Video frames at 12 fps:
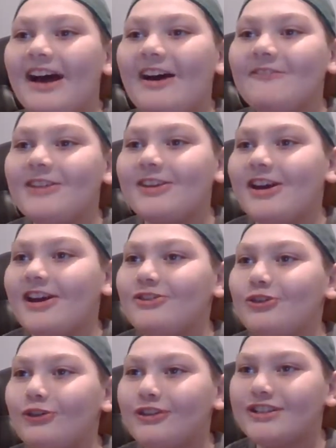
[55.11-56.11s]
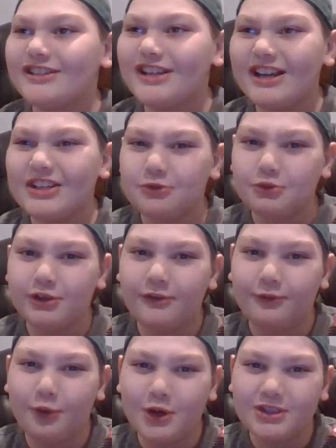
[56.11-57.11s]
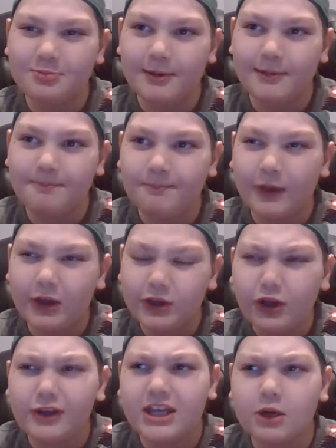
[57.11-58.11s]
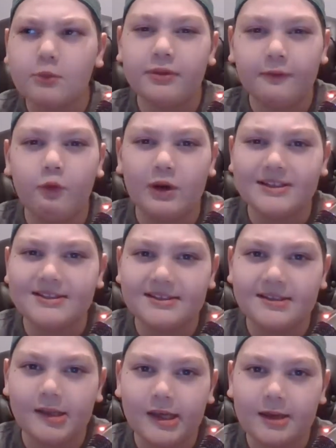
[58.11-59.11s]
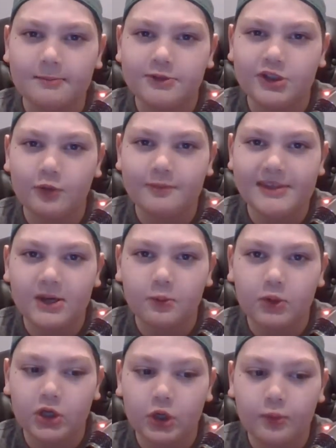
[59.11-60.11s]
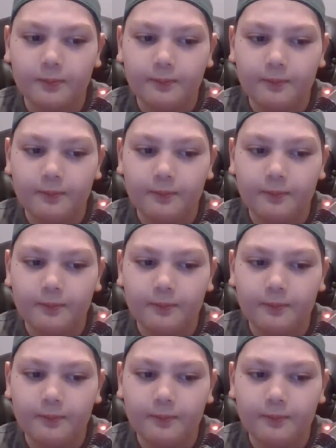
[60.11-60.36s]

I mean, I know that's not his real voice, but you'll hear what the voice is like. So here we go.